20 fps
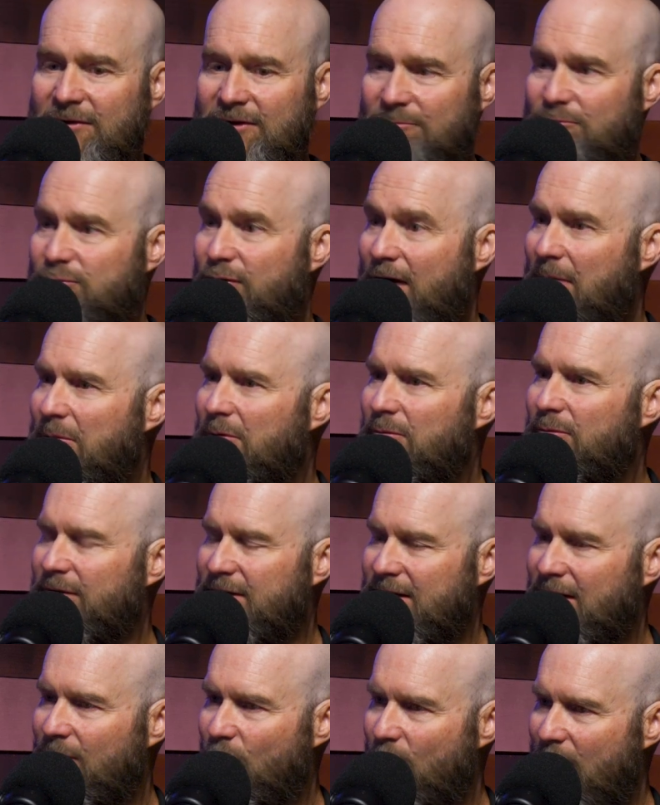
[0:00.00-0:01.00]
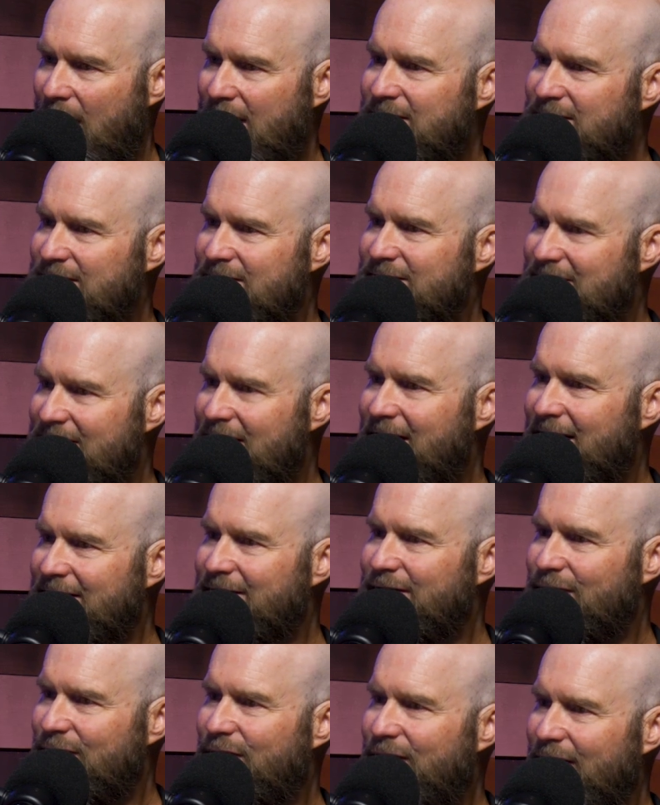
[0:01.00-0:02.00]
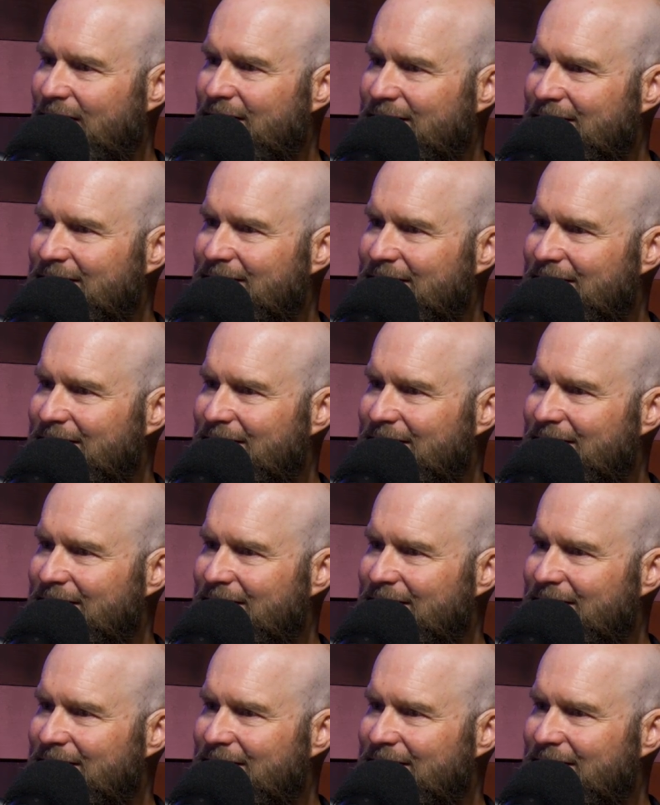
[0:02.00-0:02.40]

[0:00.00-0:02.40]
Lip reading: is probably a righteous kind of thing.